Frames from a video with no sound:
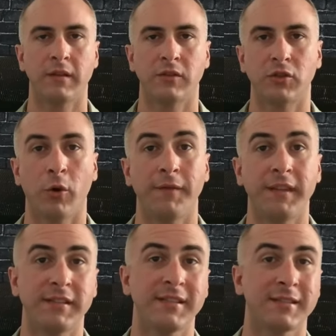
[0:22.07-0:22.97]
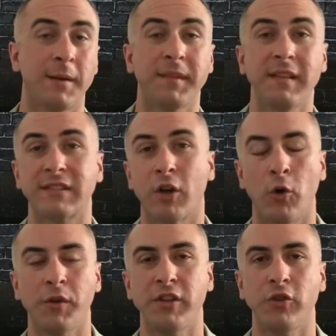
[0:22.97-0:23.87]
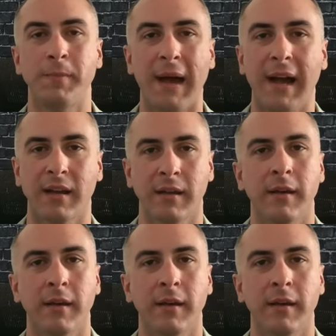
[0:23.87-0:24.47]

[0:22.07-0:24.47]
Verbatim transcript: So if this is something that's holding you back,